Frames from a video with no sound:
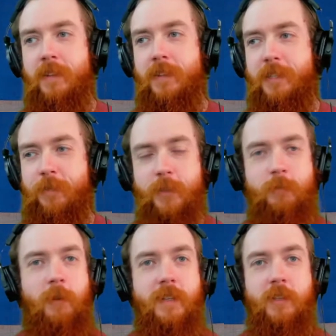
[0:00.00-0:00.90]
This first
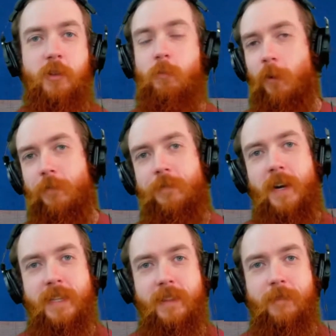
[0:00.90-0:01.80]
one you won't
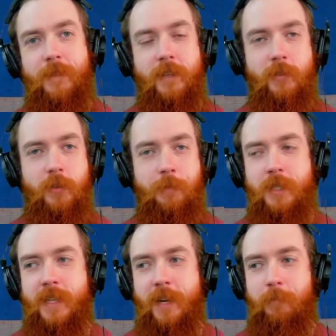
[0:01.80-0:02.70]
find in the video description
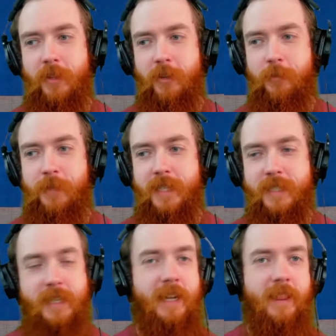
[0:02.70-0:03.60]
down below because
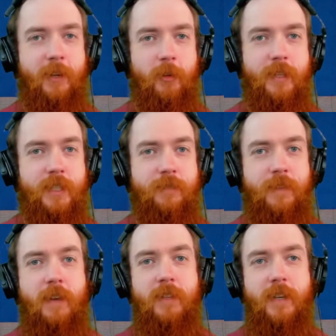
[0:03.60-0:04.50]
I literally just
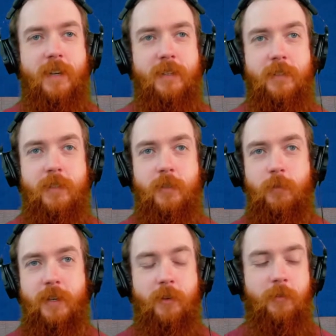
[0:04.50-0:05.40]
found it on
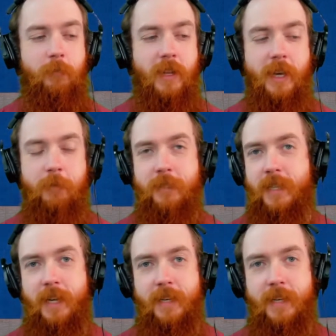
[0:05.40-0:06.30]
Twitter while I was
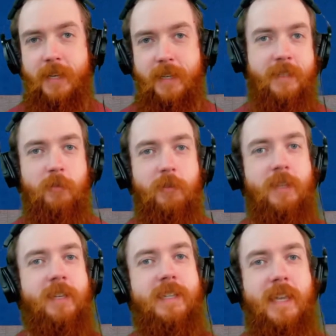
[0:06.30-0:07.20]
kind of,
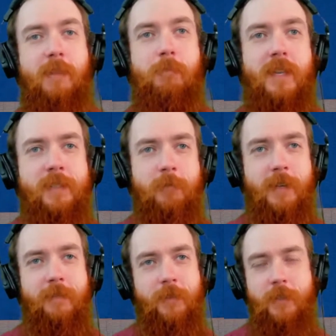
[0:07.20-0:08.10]
killing 10 minutes
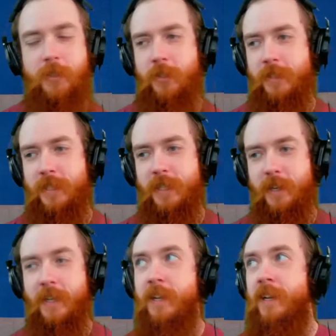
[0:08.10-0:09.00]
waiting for the show to
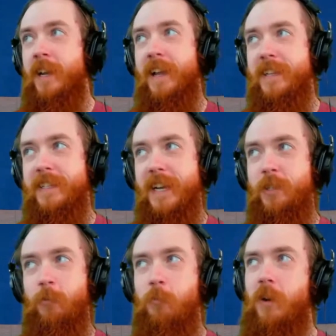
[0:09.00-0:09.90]
start. And it's
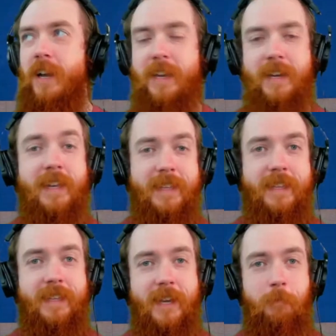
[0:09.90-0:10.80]
actually why I
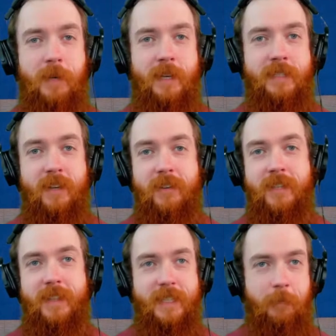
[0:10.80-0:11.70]
ended up
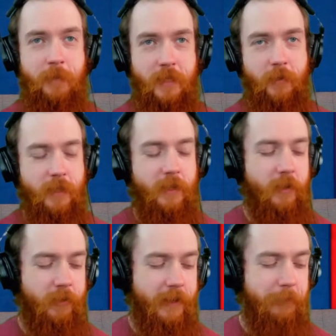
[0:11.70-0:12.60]
starting this episode,
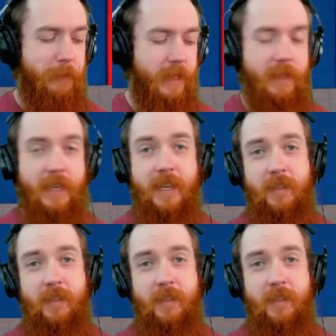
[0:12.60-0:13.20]
a minute late.